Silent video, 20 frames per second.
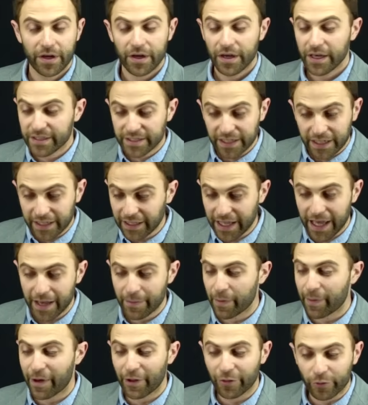It's a claim
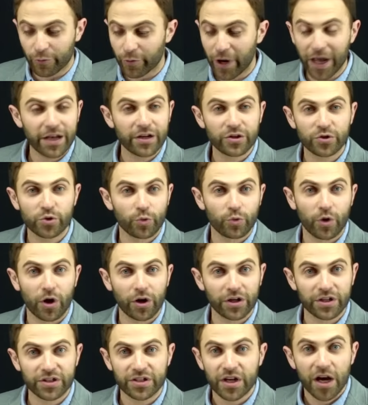about the rightness or
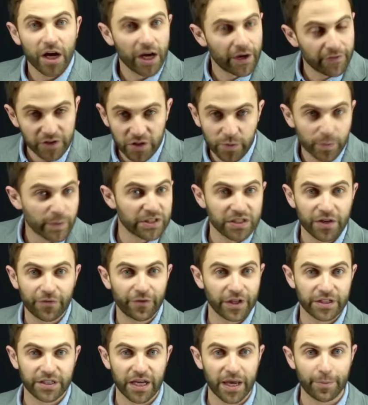wrongness of a
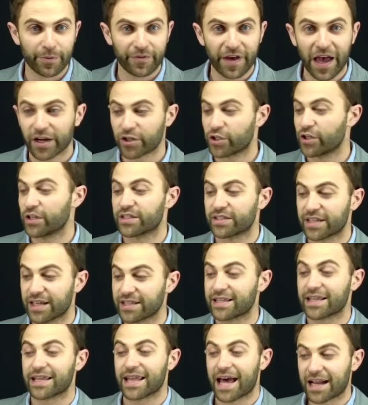specific type of action. It says
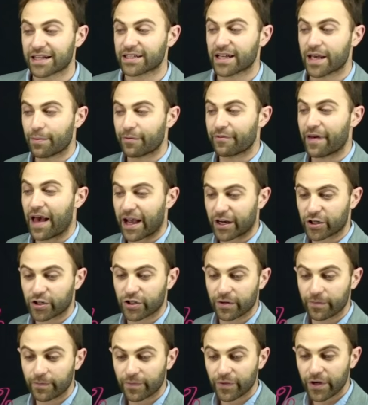that that type of
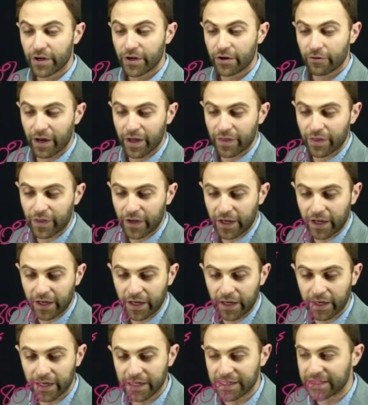action, right, the
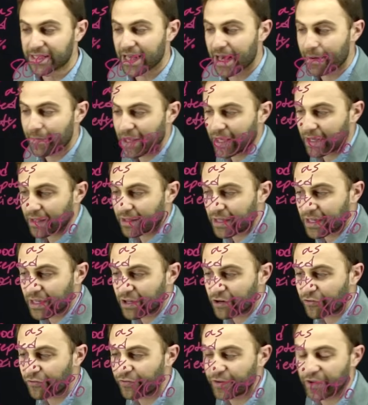condemning and the
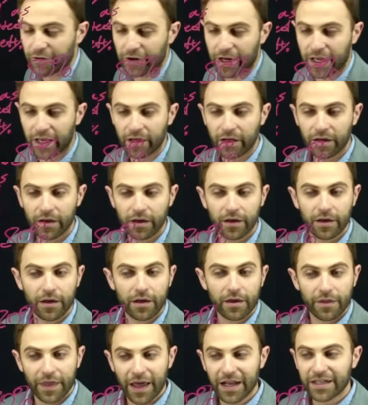interfering,
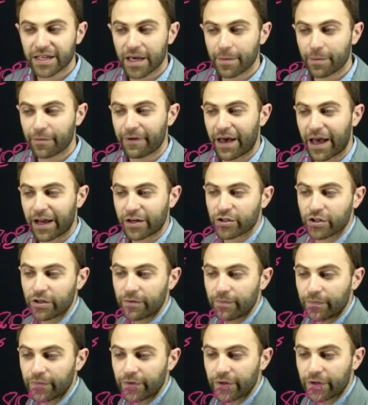that type of action